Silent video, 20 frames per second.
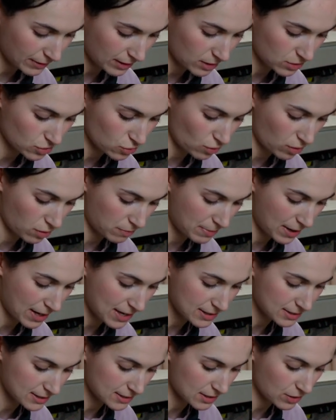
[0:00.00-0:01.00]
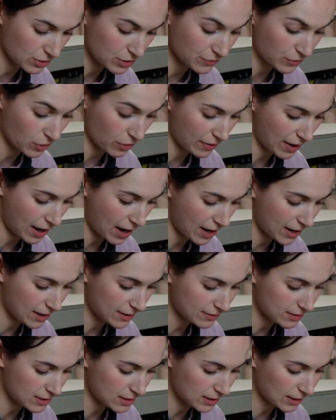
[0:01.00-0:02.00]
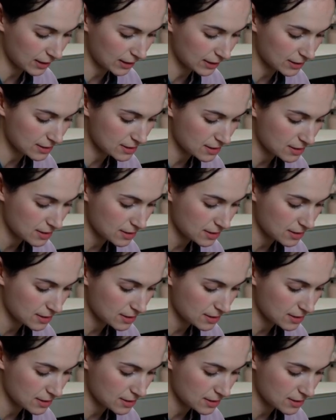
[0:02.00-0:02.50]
strong base until you've got the height that you need.